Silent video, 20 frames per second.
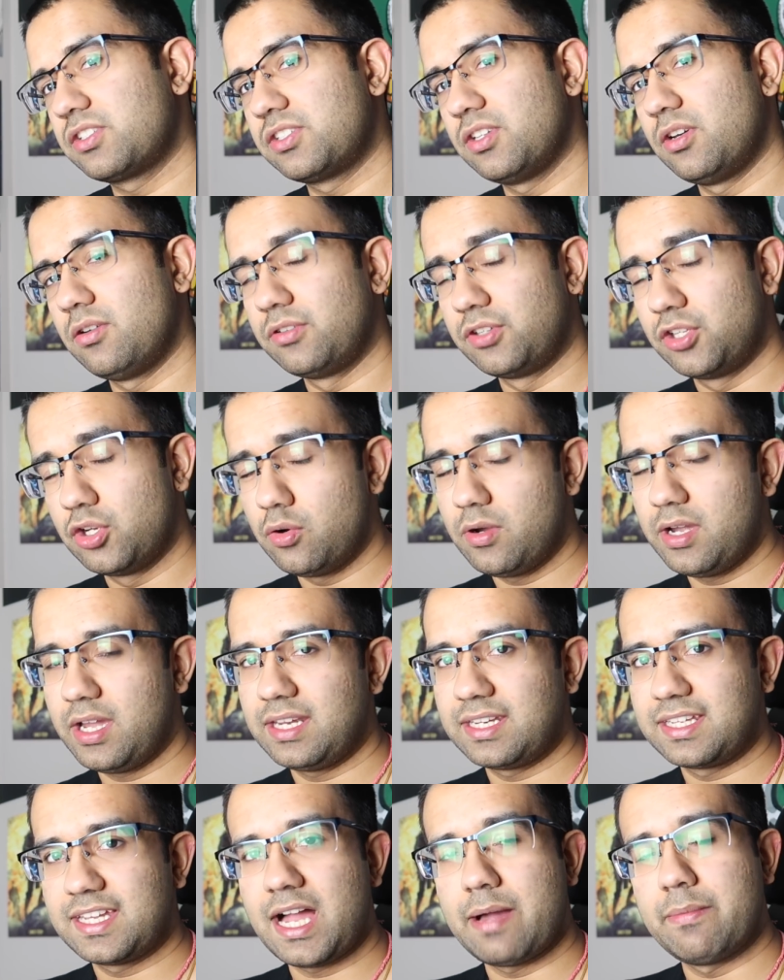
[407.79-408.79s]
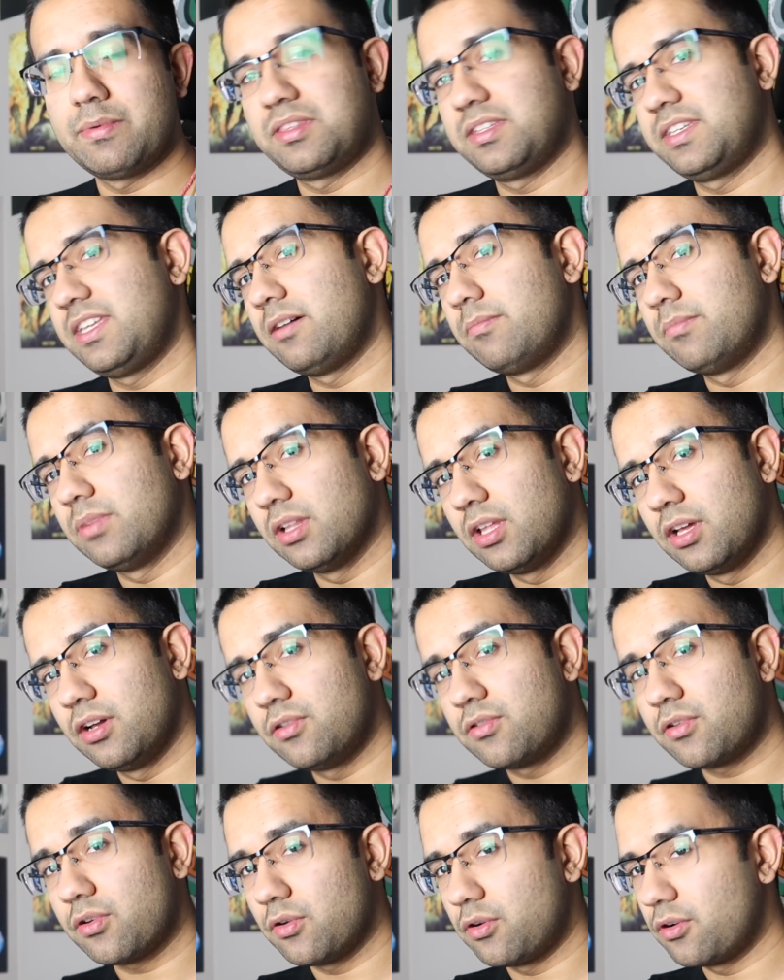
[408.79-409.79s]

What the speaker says: Stone, go ahead and comment it down below,